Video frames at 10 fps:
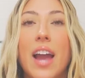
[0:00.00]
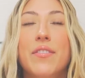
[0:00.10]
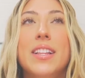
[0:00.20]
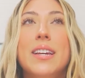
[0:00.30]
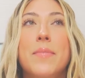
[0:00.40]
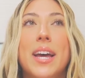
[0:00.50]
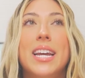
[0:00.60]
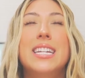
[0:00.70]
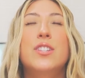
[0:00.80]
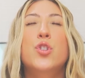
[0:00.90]
I feel like
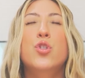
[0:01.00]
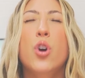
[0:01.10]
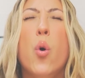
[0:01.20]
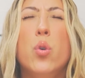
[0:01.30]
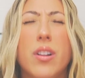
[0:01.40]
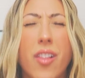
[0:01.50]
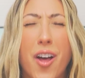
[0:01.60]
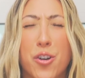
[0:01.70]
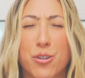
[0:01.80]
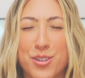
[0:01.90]
Meta is so
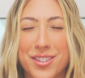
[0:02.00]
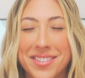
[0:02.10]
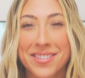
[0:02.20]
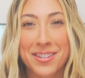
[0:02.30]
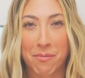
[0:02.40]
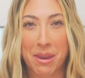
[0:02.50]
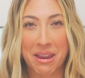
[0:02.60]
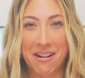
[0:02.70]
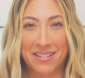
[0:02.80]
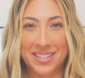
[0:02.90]
close to
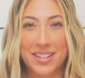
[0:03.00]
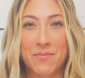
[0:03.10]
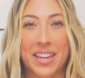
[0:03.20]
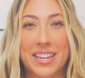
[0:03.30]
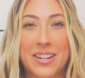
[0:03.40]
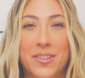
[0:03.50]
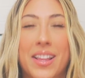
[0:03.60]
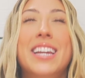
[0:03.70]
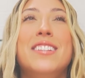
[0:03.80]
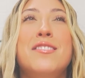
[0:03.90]
being onto something here,
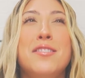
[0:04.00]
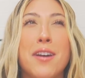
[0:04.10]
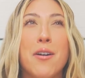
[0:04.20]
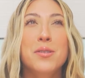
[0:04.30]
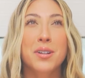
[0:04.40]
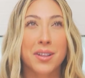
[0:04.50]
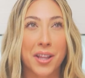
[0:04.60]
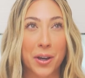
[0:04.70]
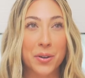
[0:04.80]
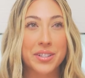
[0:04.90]
like so
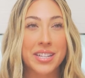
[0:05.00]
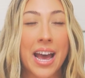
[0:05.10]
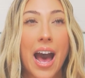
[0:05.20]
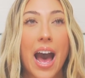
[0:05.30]
close.